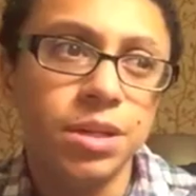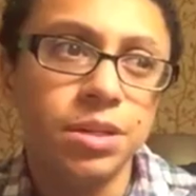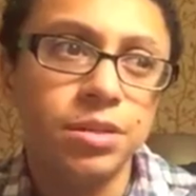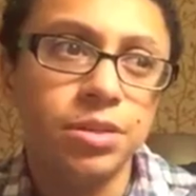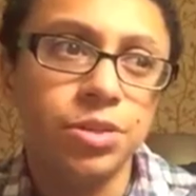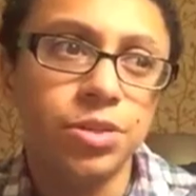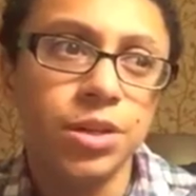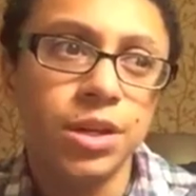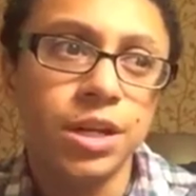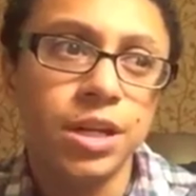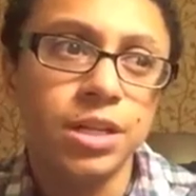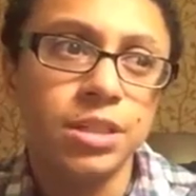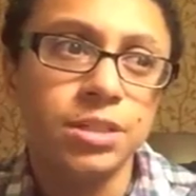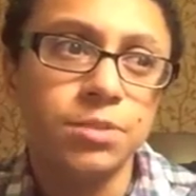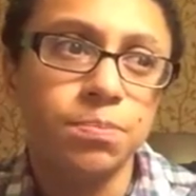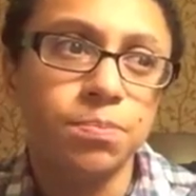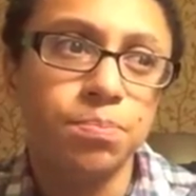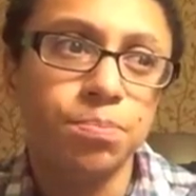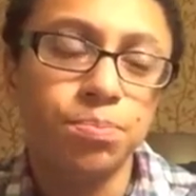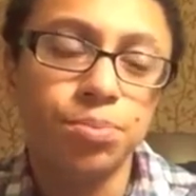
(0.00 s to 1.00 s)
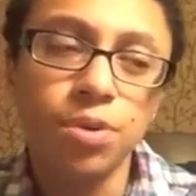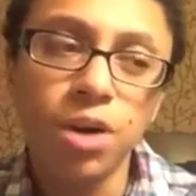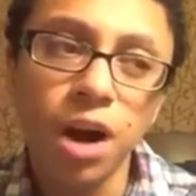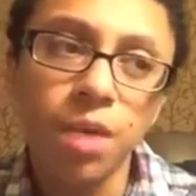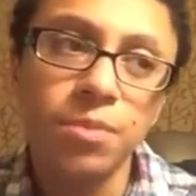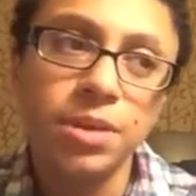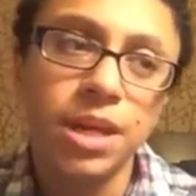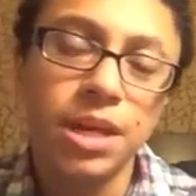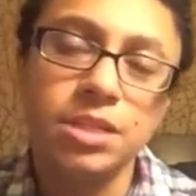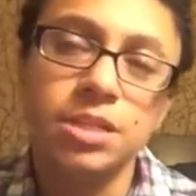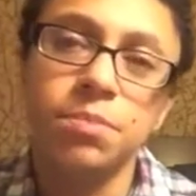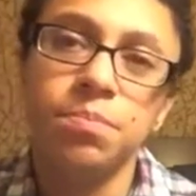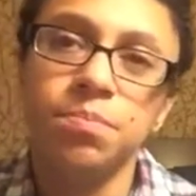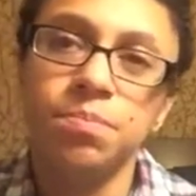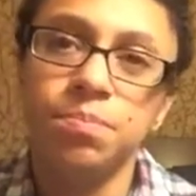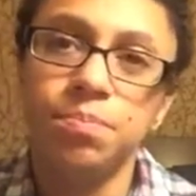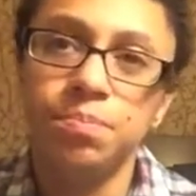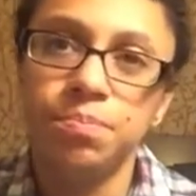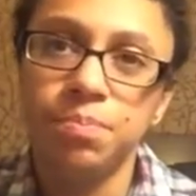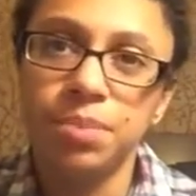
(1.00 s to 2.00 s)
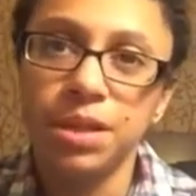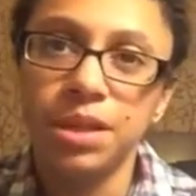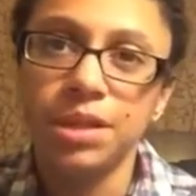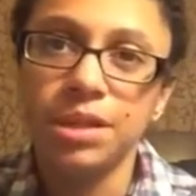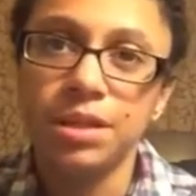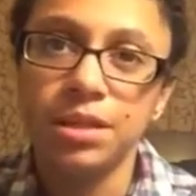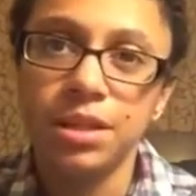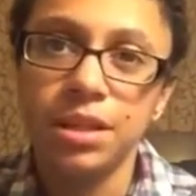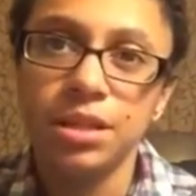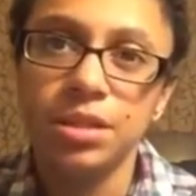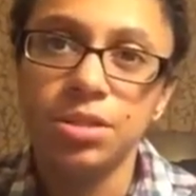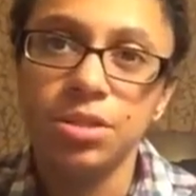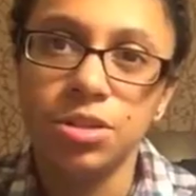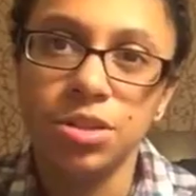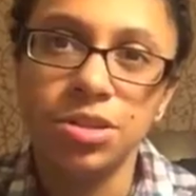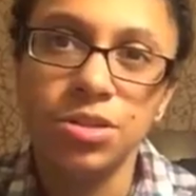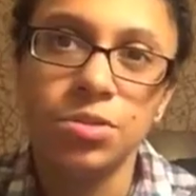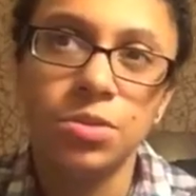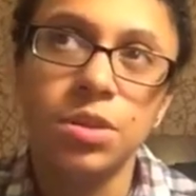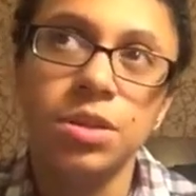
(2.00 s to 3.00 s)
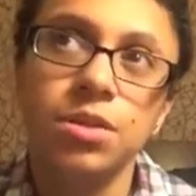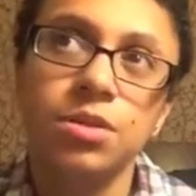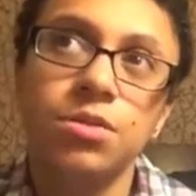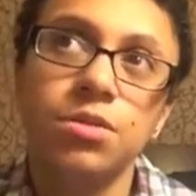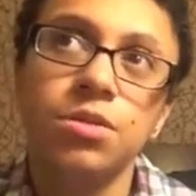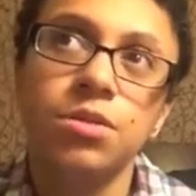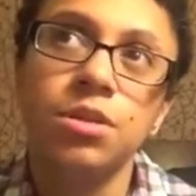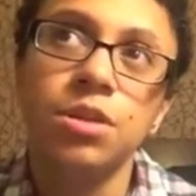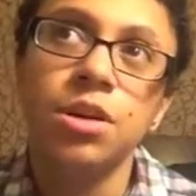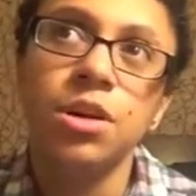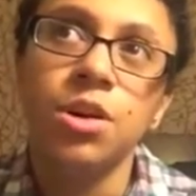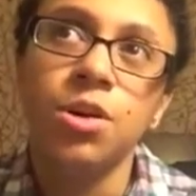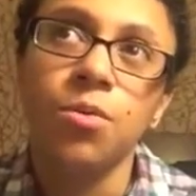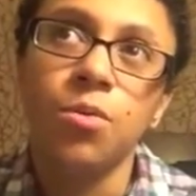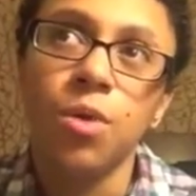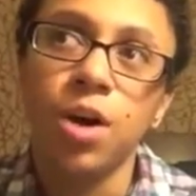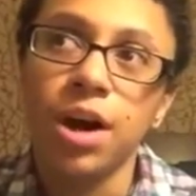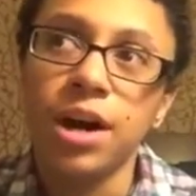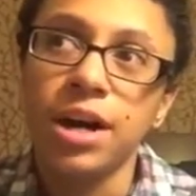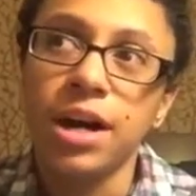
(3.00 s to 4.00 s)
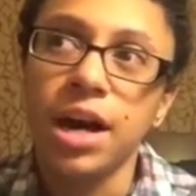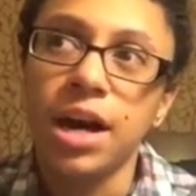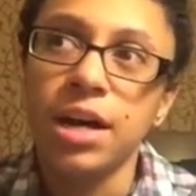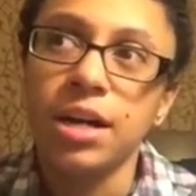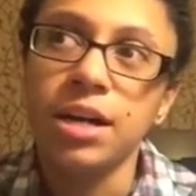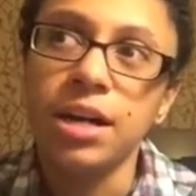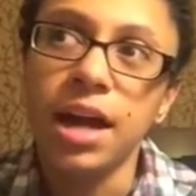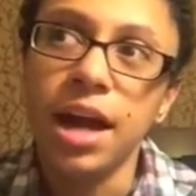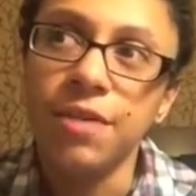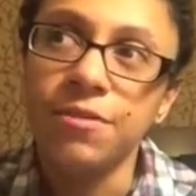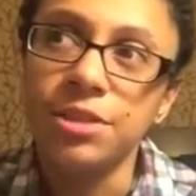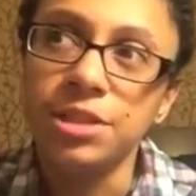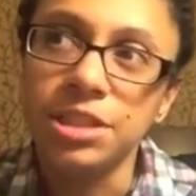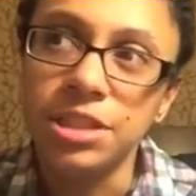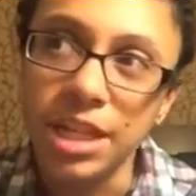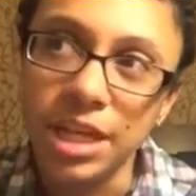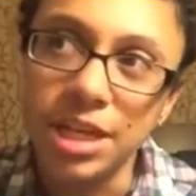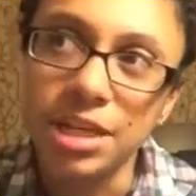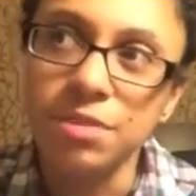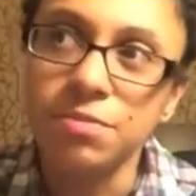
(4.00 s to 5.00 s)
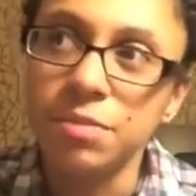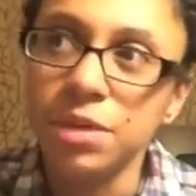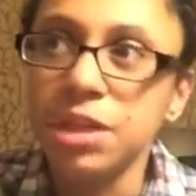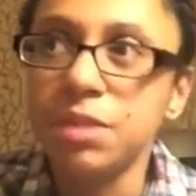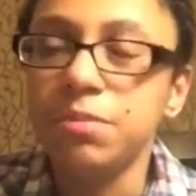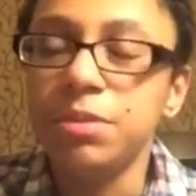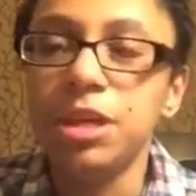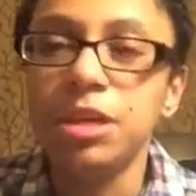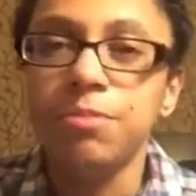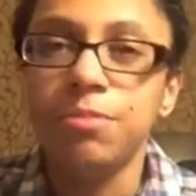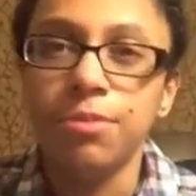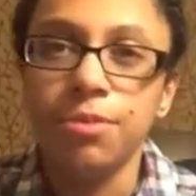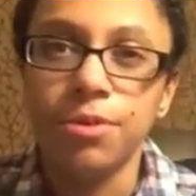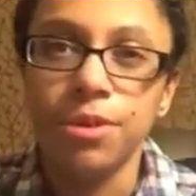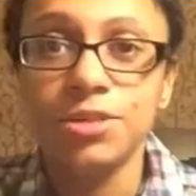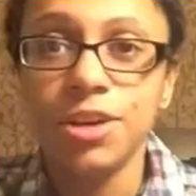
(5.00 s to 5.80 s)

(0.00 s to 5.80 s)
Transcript: Being trans probably has a big thing to do with why I haven't dated many people.